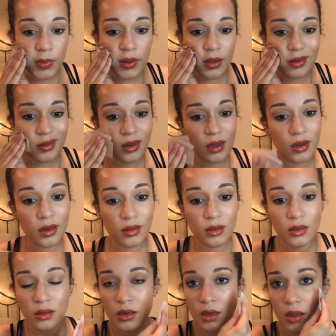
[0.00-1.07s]
but that's not
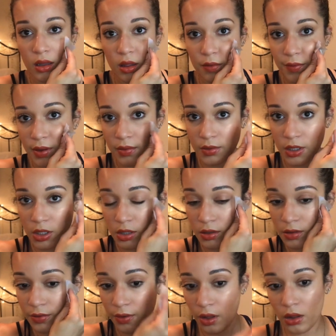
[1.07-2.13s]
necessarily the
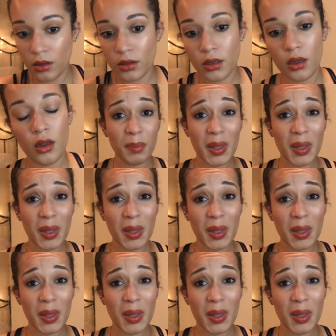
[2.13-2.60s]
foundation's fault.